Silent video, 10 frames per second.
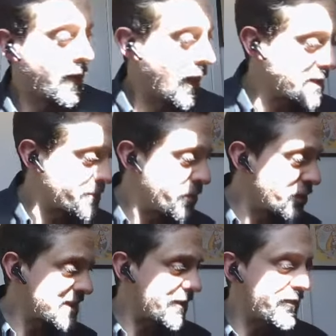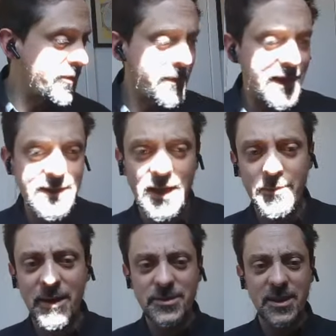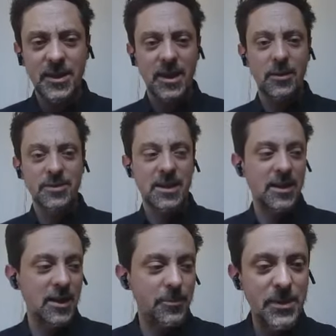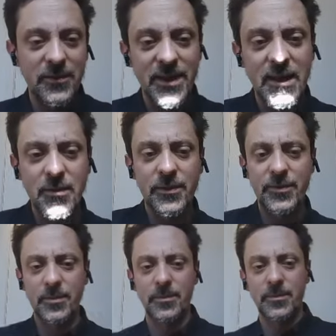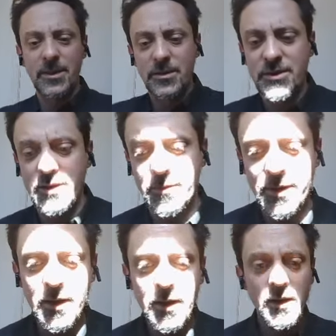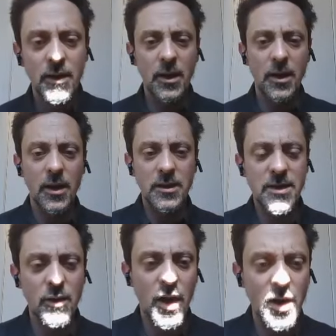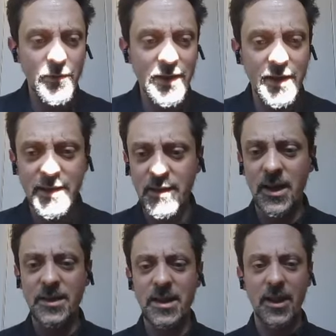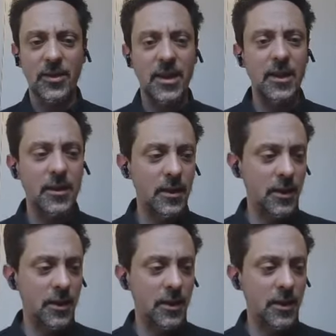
I just paused there for a minute. Hope that was okay. I was getting a bit of an error from YouTube. So hopefully I didn't cut out there.